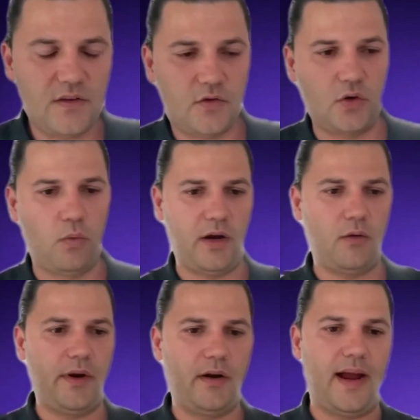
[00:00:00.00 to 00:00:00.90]
so
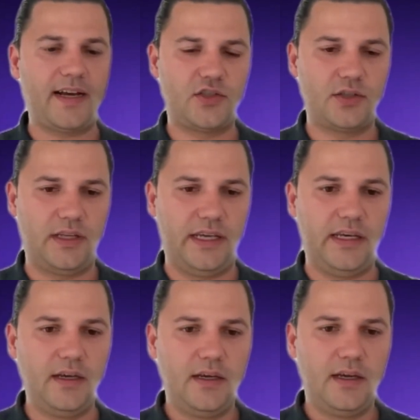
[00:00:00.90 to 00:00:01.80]
where we're
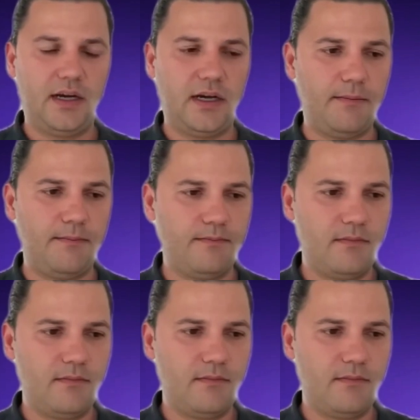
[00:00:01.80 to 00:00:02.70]
actually
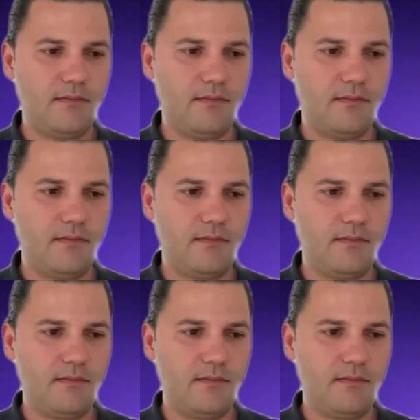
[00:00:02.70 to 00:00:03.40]
um, looking